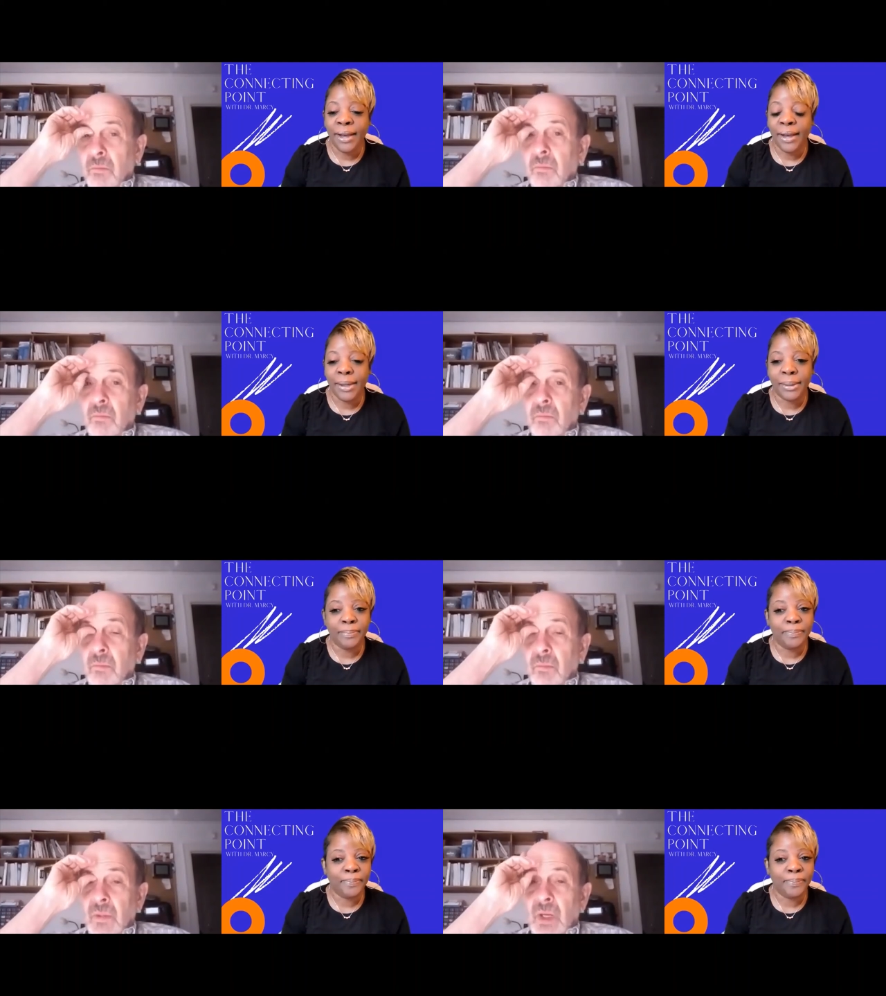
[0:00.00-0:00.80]

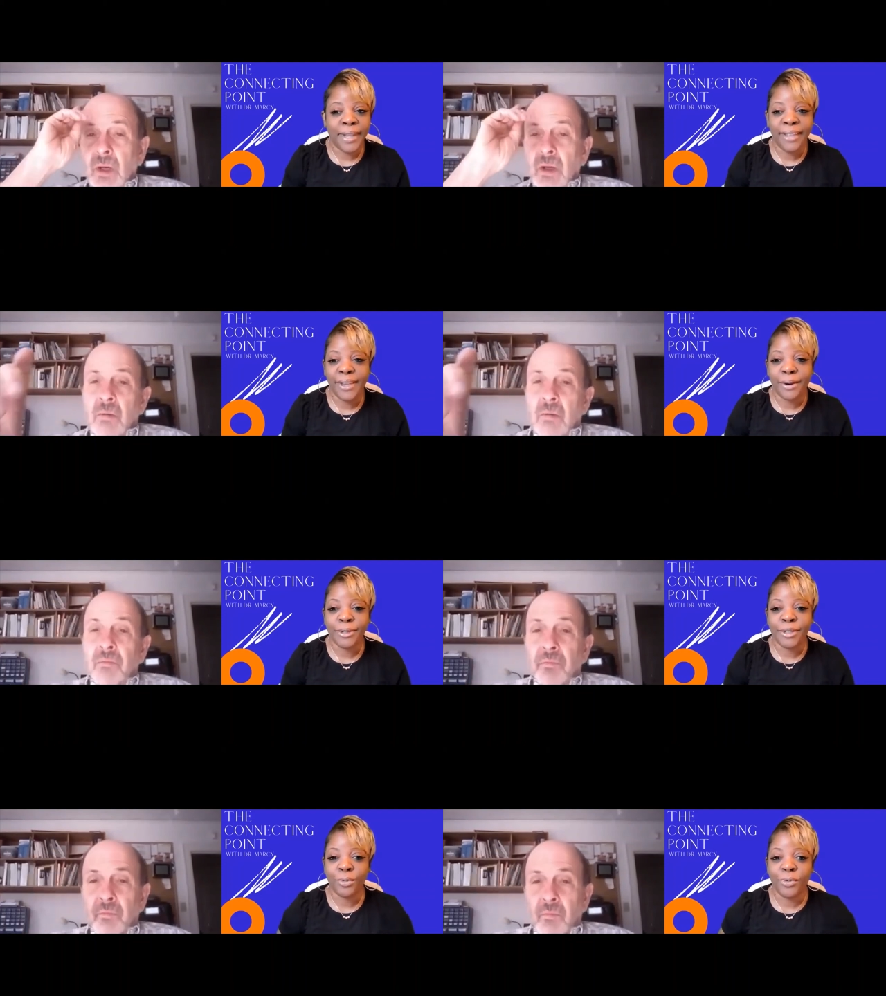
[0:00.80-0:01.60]
Speaker 1: um, and
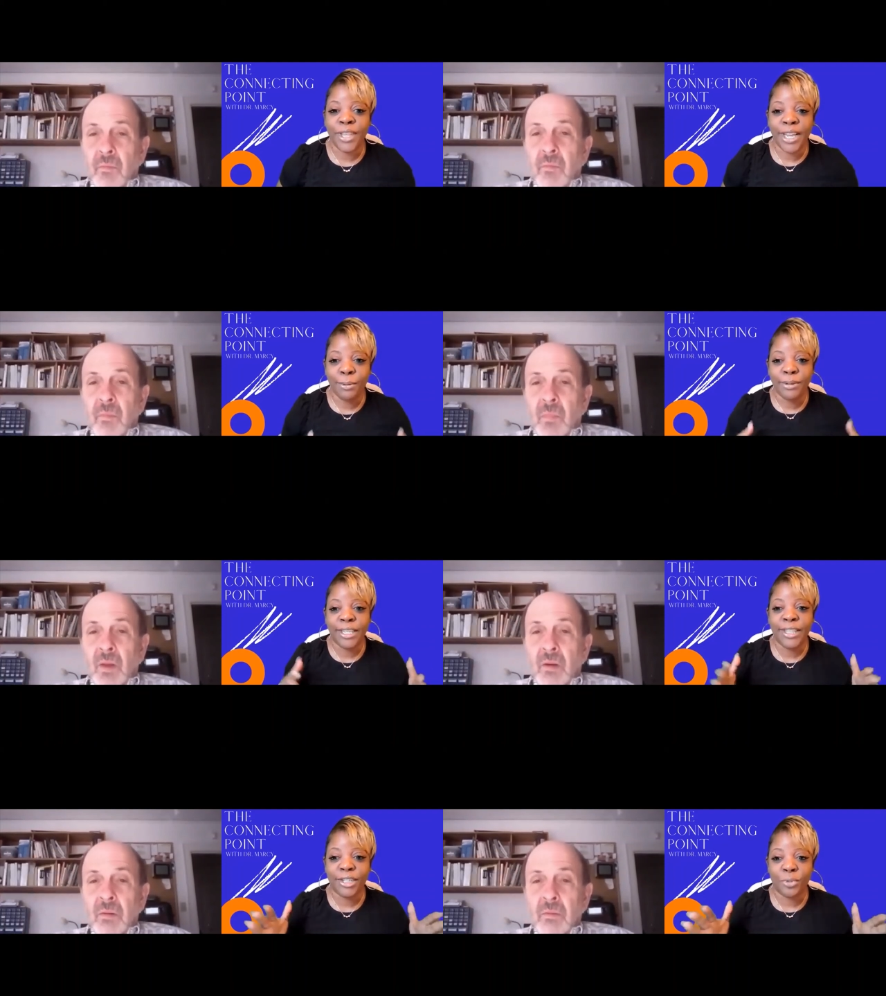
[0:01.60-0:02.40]
there was it
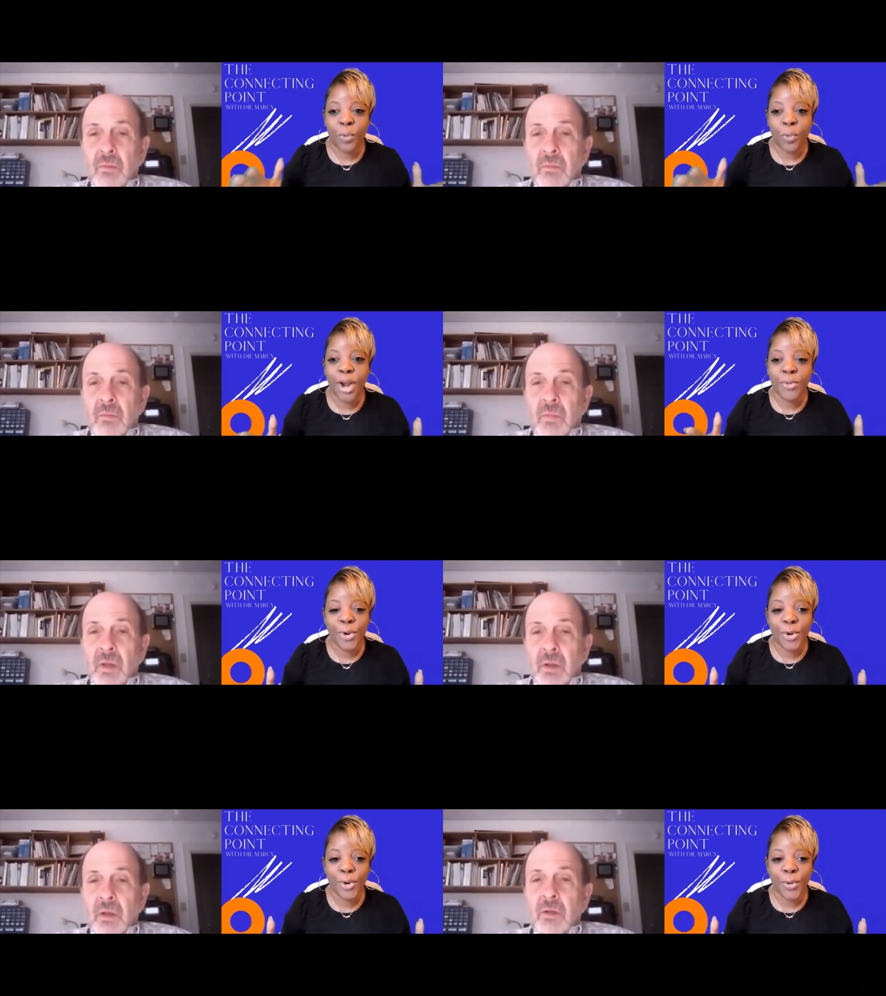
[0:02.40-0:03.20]
was in this one
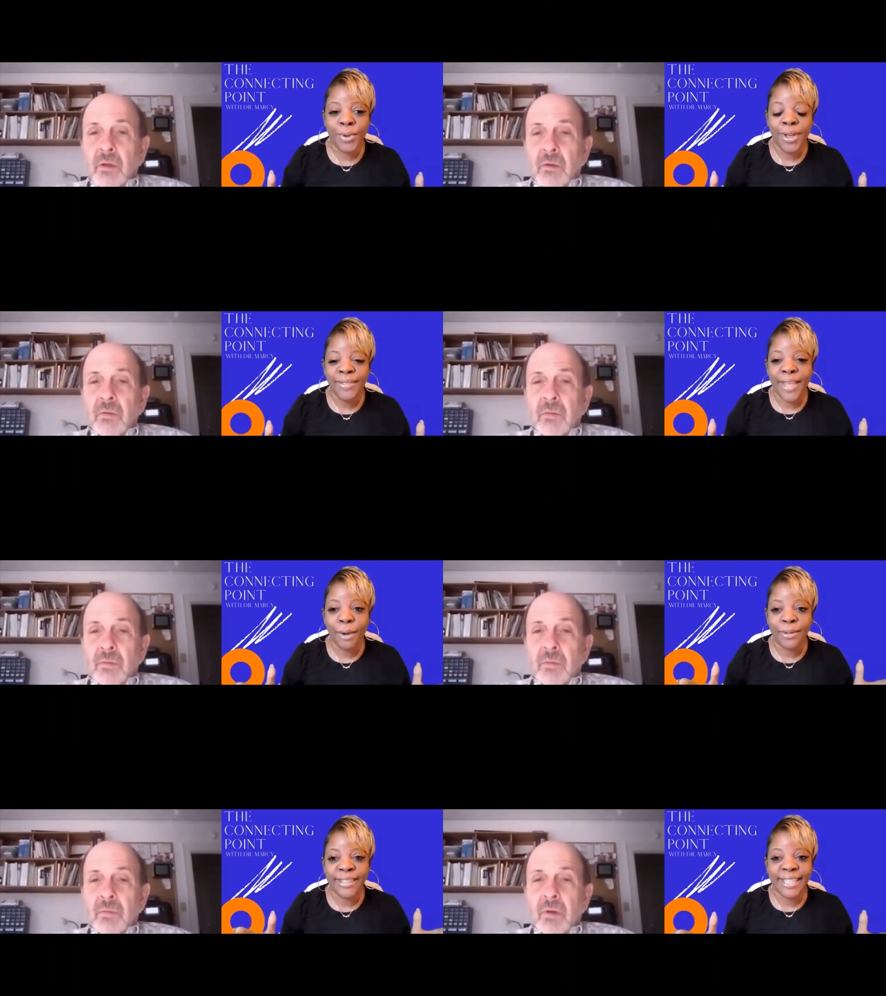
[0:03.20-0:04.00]
room
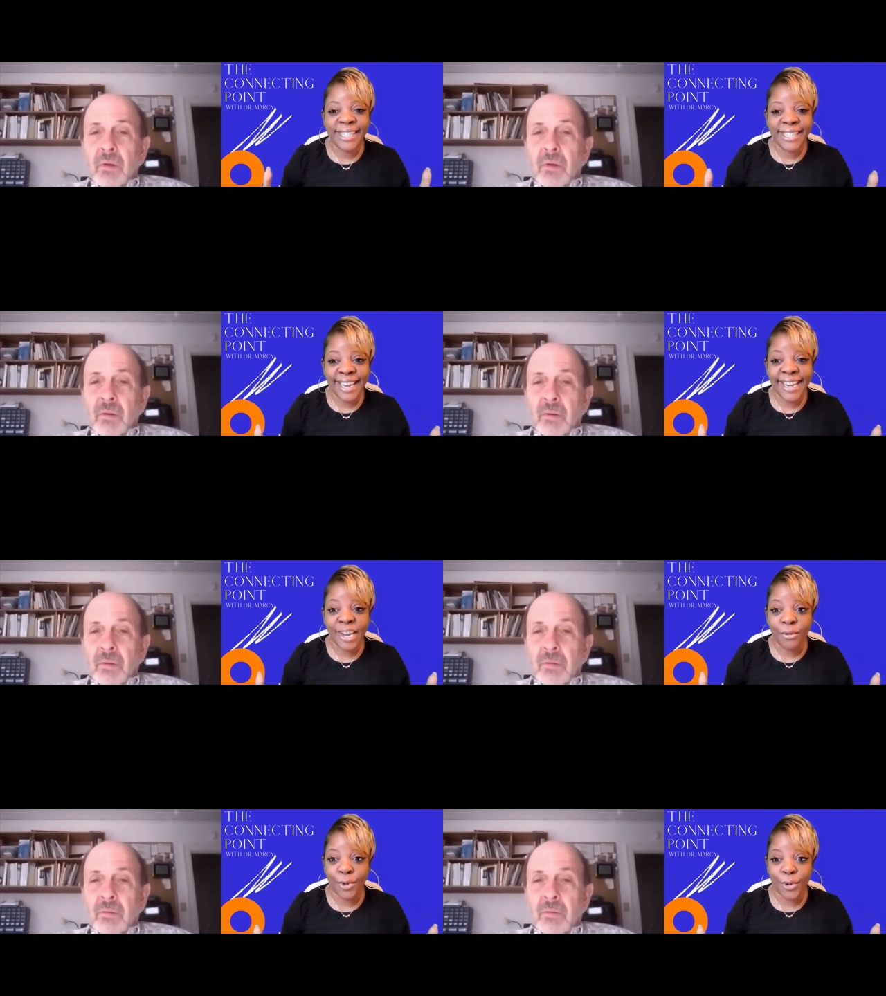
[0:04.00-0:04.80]
that was the
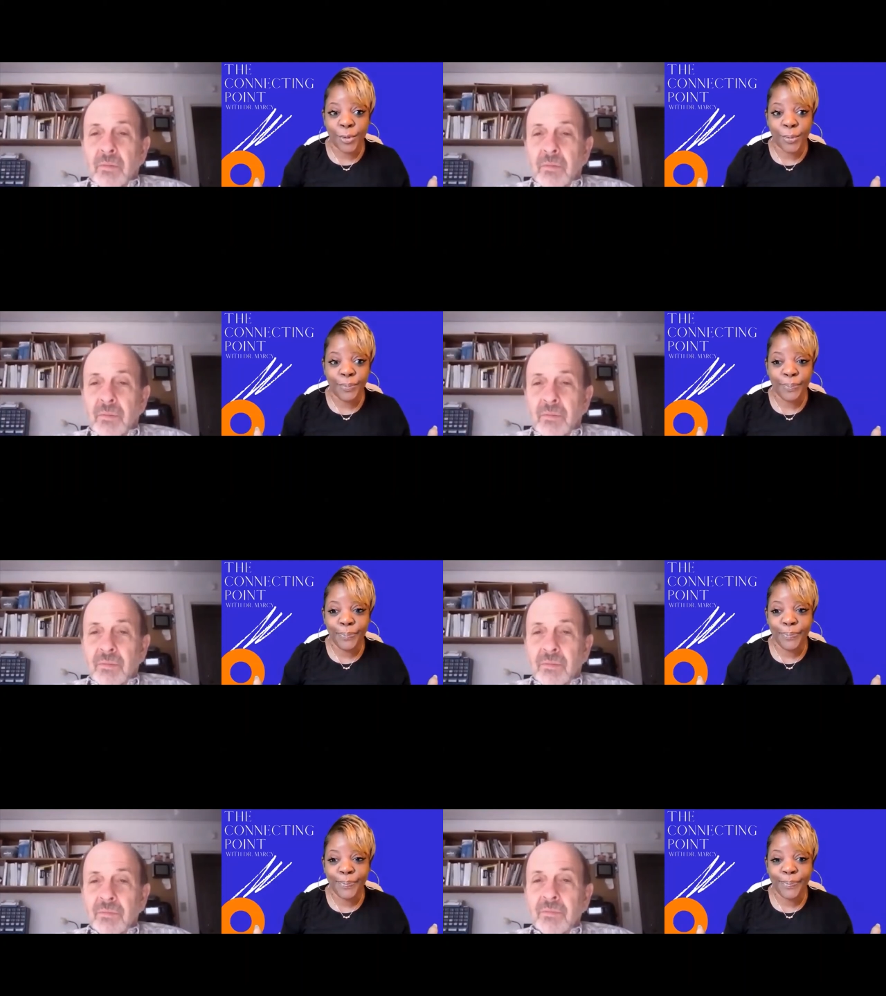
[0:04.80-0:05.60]
sitting room.
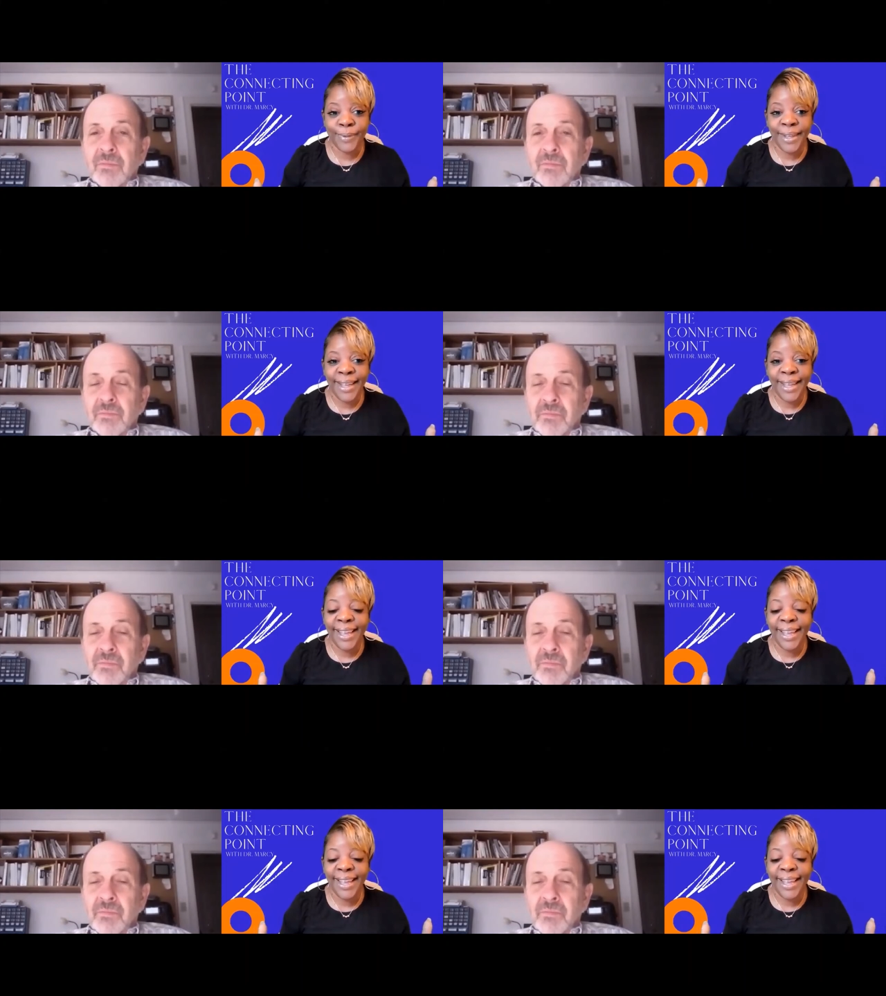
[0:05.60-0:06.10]
Mm-hmm.